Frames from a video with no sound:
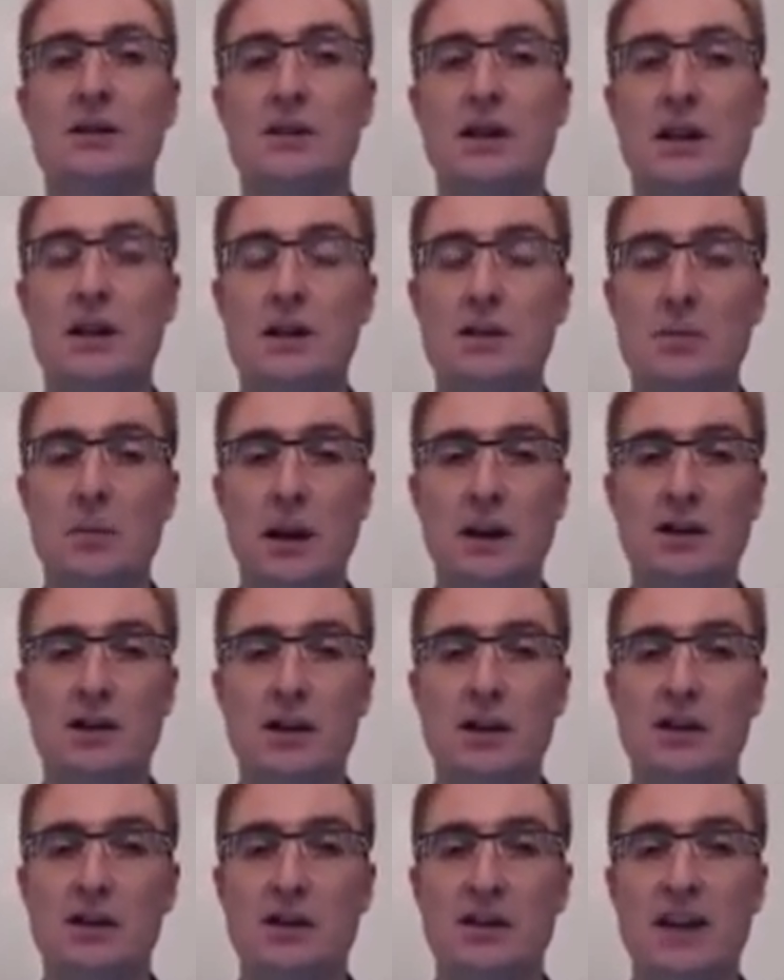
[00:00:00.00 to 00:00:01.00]
send a
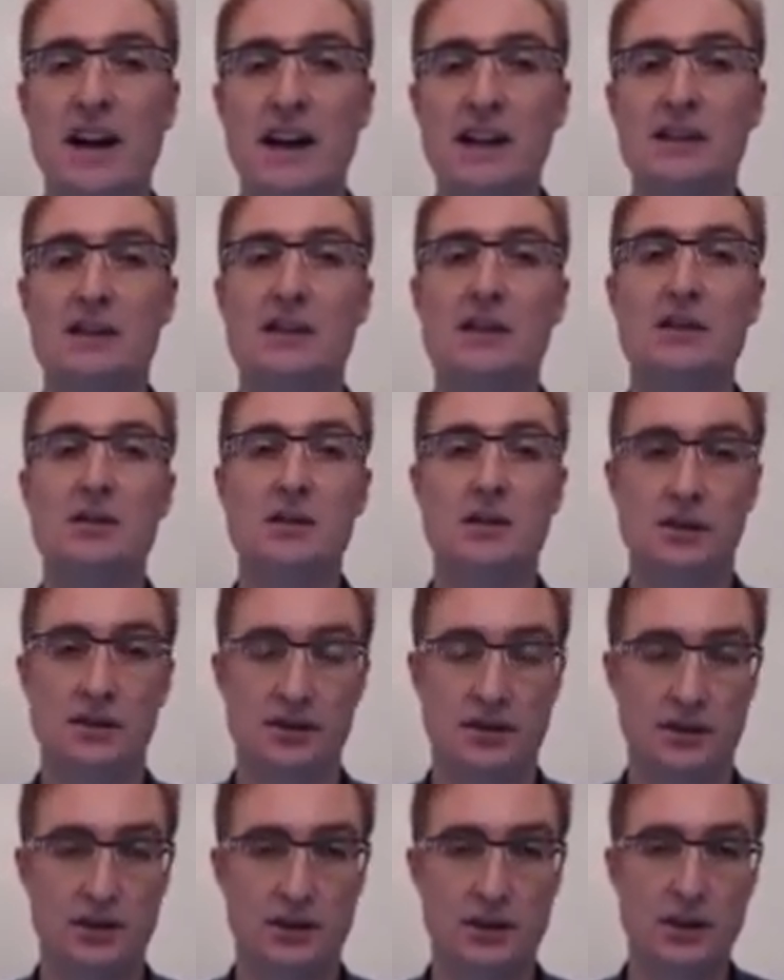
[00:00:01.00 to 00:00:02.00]
message that
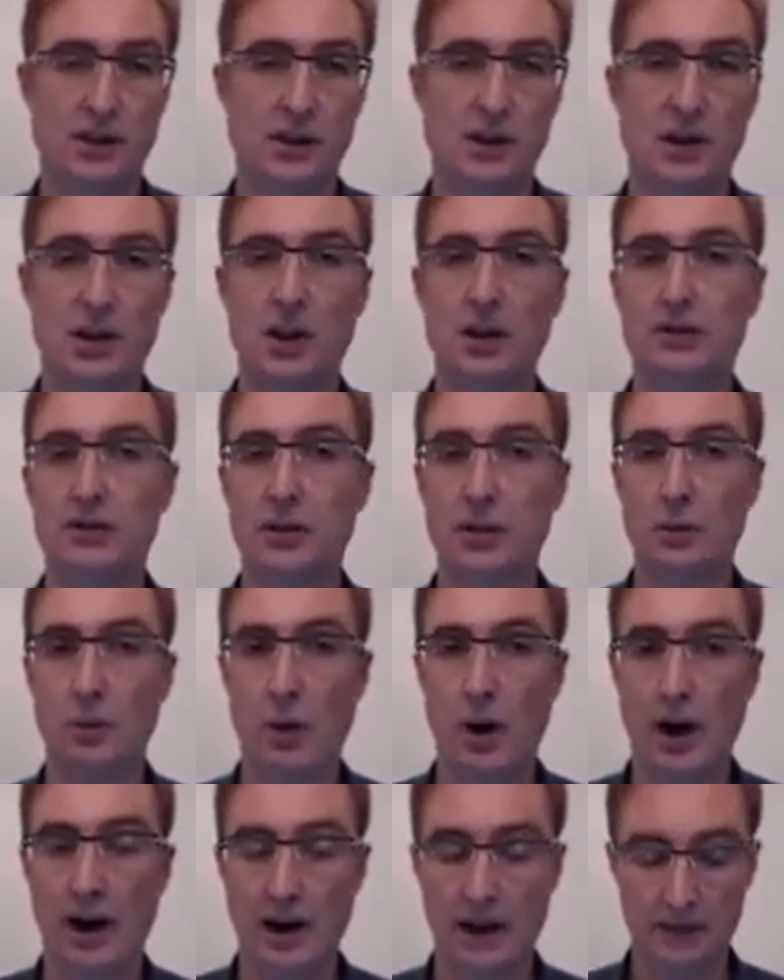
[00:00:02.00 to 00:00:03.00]
distance over a
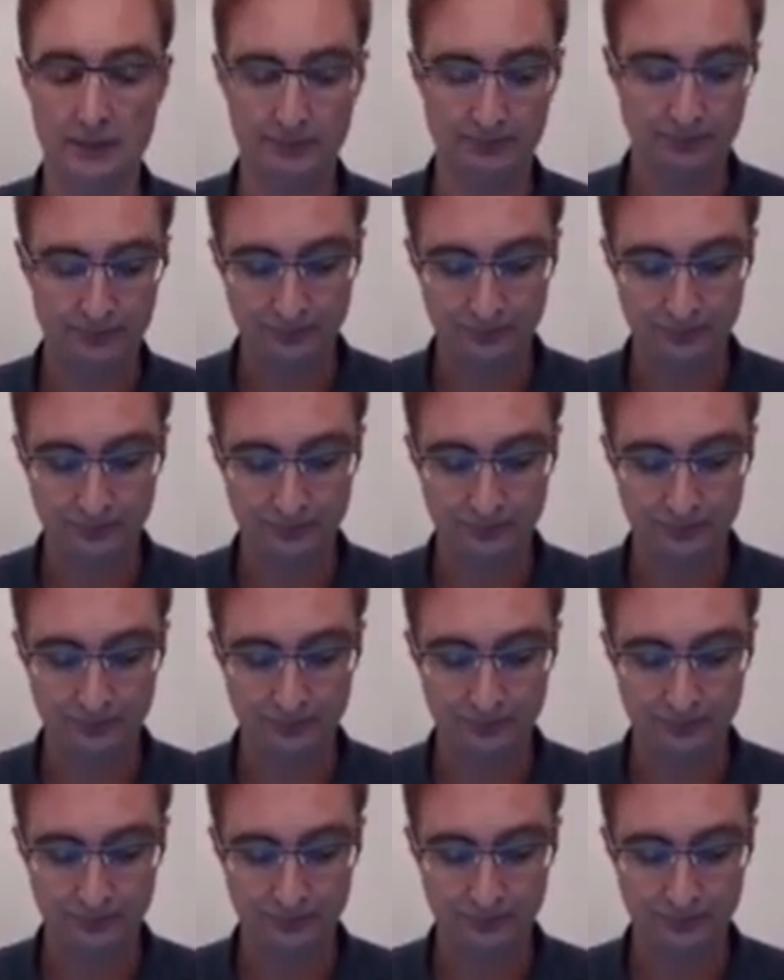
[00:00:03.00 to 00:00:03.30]
wire.